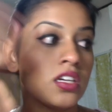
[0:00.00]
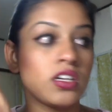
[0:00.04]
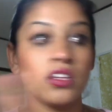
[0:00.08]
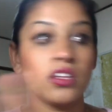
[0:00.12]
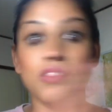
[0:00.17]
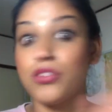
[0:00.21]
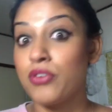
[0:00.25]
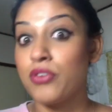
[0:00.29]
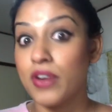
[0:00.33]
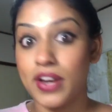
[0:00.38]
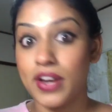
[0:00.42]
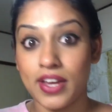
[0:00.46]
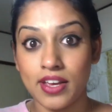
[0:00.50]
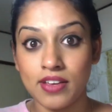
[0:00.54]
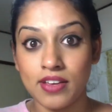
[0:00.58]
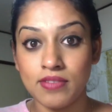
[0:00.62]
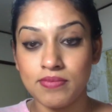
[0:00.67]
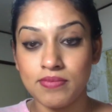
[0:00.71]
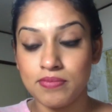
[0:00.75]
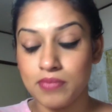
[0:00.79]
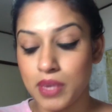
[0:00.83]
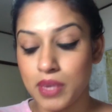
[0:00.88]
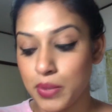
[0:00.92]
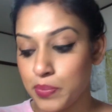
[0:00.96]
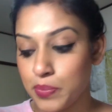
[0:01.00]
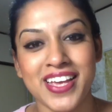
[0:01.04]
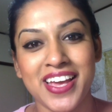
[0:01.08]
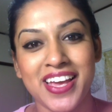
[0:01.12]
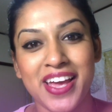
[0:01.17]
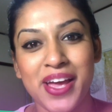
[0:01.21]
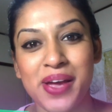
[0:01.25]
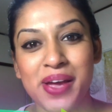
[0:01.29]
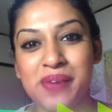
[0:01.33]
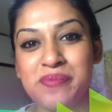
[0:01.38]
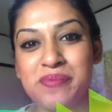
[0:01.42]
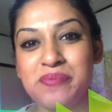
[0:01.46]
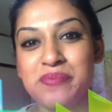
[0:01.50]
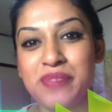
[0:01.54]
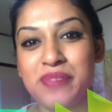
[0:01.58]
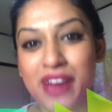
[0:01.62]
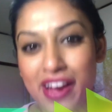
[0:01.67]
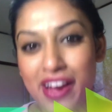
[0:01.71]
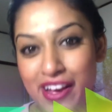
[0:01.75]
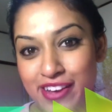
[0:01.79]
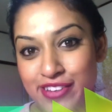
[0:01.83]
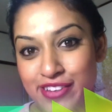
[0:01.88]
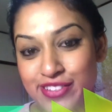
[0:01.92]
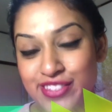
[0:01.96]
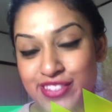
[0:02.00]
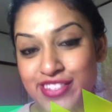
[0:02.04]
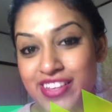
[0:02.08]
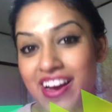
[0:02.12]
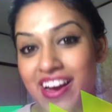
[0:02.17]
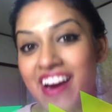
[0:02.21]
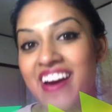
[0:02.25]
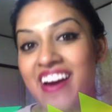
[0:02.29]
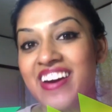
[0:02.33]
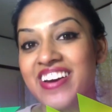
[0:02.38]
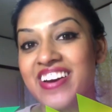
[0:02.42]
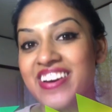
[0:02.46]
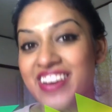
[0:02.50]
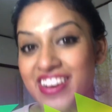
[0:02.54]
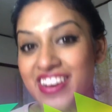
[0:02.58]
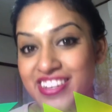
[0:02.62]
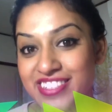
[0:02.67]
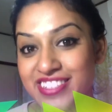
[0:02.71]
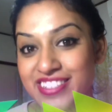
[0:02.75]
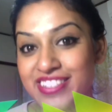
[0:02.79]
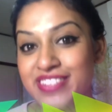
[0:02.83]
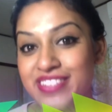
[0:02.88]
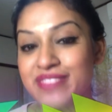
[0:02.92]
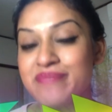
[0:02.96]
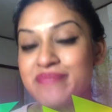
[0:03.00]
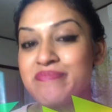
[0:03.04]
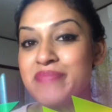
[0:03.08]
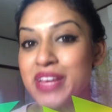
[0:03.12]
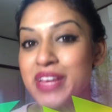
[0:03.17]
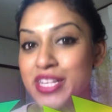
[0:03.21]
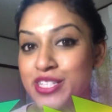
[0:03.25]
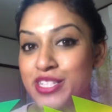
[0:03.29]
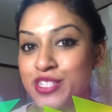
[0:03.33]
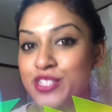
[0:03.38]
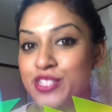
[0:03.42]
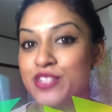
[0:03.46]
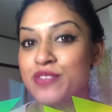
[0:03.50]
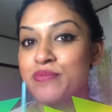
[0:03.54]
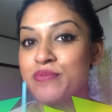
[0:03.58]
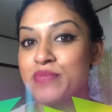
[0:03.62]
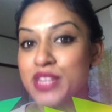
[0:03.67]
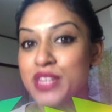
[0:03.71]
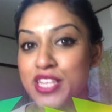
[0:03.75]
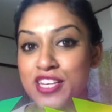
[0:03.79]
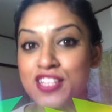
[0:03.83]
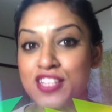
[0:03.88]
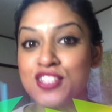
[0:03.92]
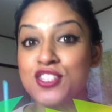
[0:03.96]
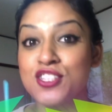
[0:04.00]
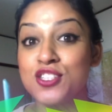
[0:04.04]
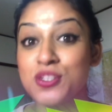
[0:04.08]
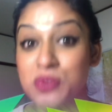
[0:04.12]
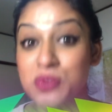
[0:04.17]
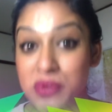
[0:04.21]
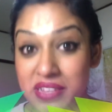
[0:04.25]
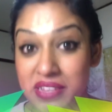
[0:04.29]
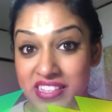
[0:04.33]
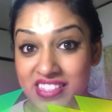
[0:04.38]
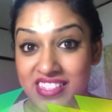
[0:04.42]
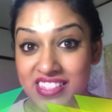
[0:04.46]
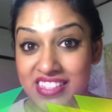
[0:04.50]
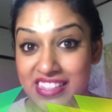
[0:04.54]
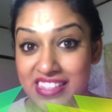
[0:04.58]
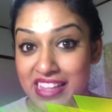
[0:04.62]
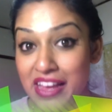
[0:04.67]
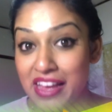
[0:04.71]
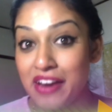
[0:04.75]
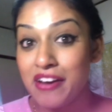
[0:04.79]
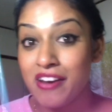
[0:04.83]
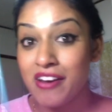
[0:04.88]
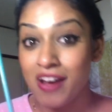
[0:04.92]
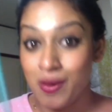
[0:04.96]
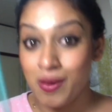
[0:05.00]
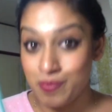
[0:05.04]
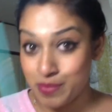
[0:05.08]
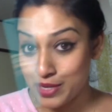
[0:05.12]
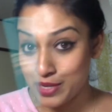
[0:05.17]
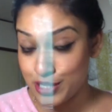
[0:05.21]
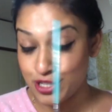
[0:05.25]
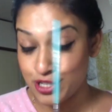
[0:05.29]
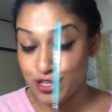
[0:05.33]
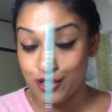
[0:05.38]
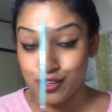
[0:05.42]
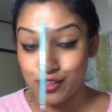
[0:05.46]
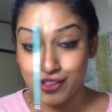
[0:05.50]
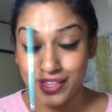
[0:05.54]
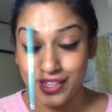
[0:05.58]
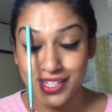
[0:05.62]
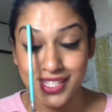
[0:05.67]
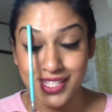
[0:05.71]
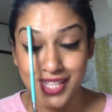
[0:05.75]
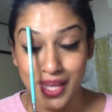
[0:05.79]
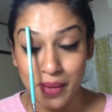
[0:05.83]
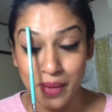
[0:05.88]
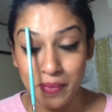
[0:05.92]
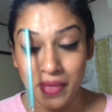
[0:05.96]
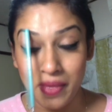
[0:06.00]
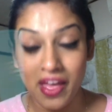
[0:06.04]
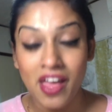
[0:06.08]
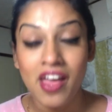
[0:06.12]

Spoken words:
threading. My brows are not meant to be twins. They're not meant to look the same.